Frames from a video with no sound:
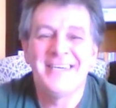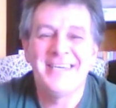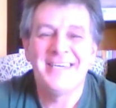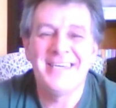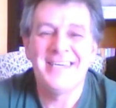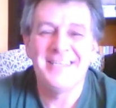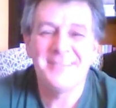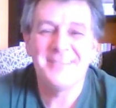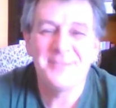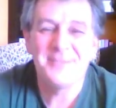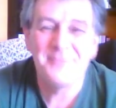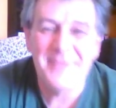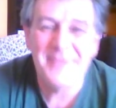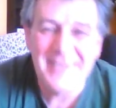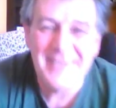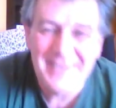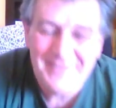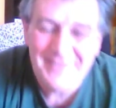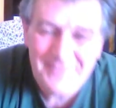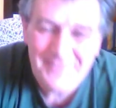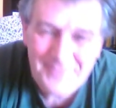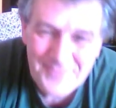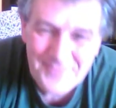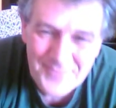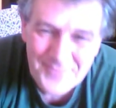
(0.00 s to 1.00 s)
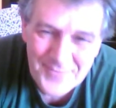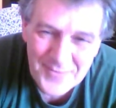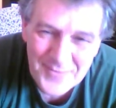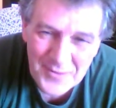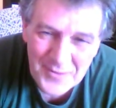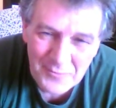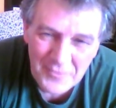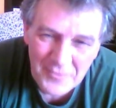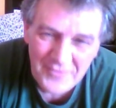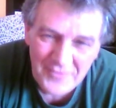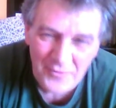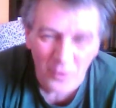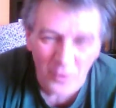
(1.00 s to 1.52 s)
into me,
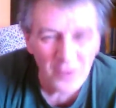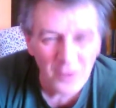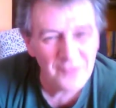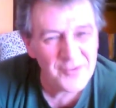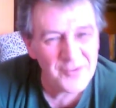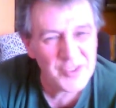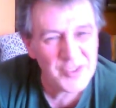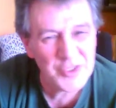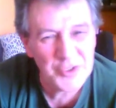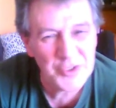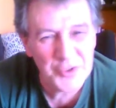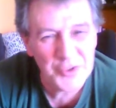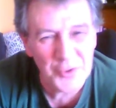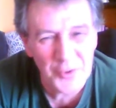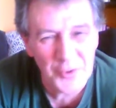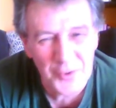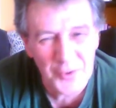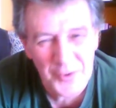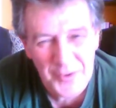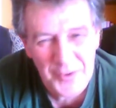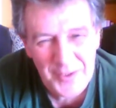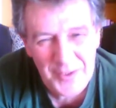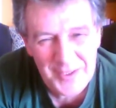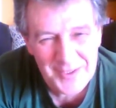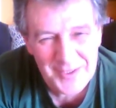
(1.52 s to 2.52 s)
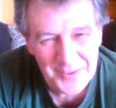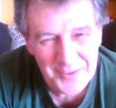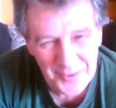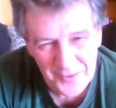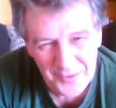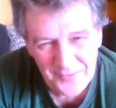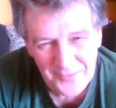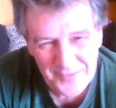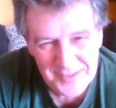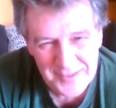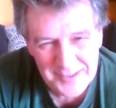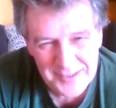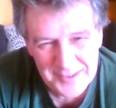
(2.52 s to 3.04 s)
with all of its joy and
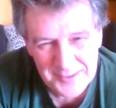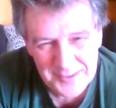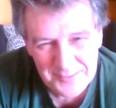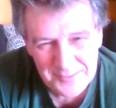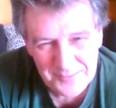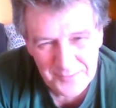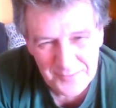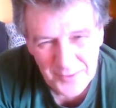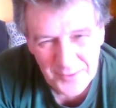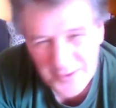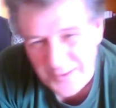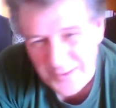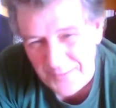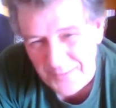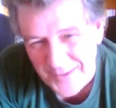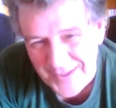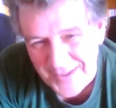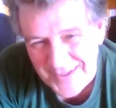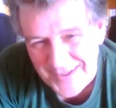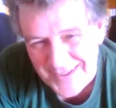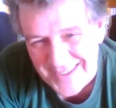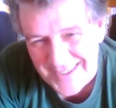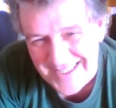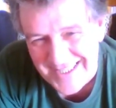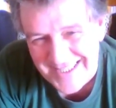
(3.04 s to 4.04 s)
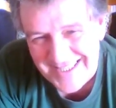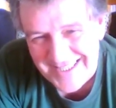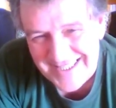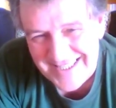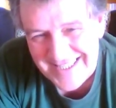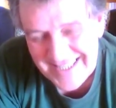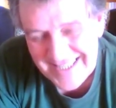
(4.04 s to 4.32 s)
all of its possibilities